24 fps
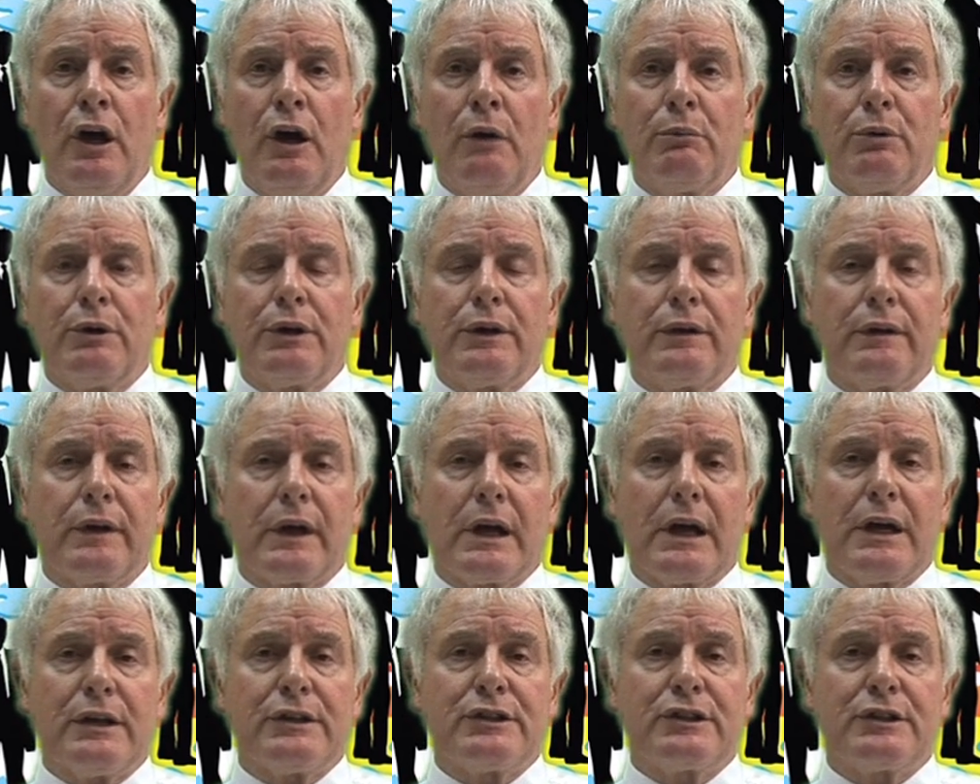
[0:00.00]
putting the
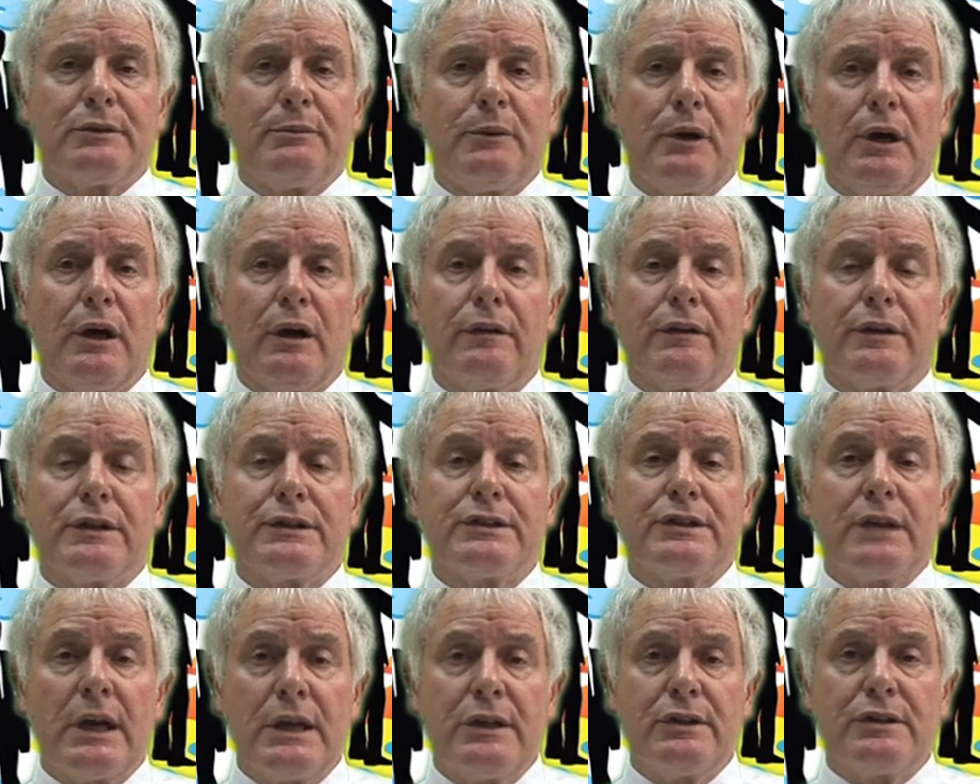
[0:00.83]
customer at the
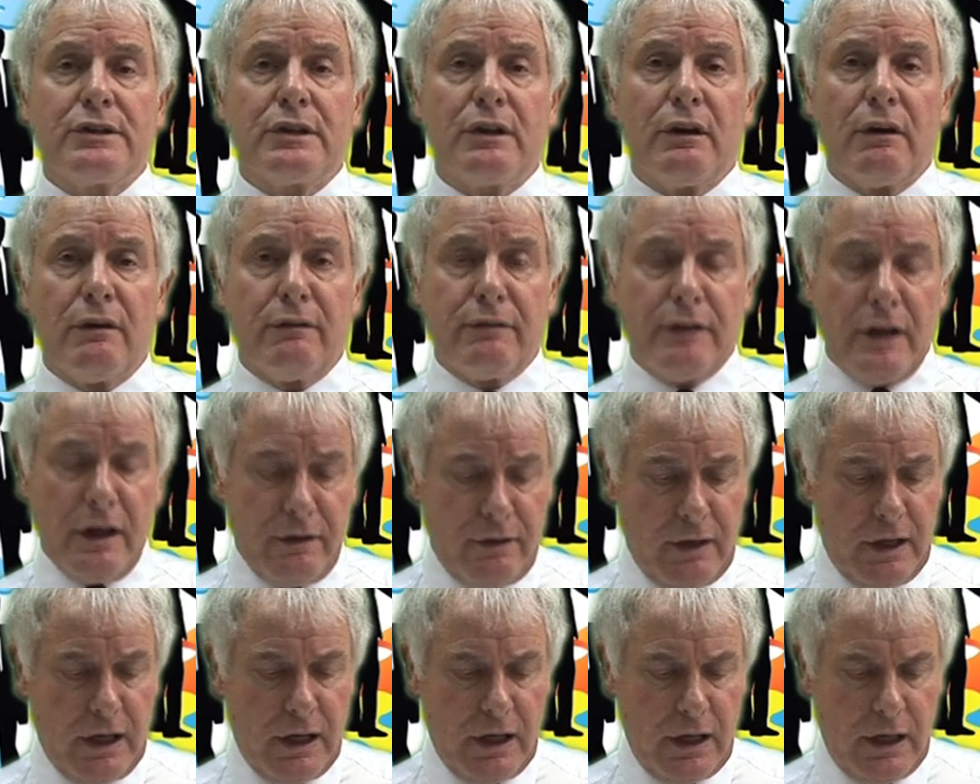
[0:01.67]
centre of their
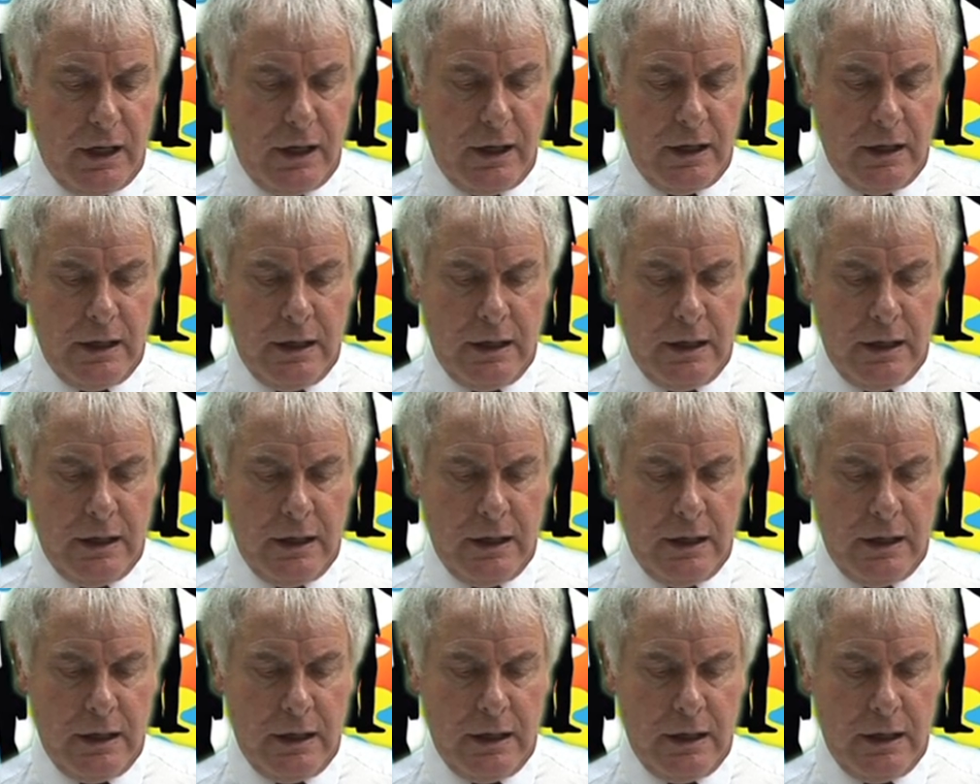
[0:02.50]
thinking.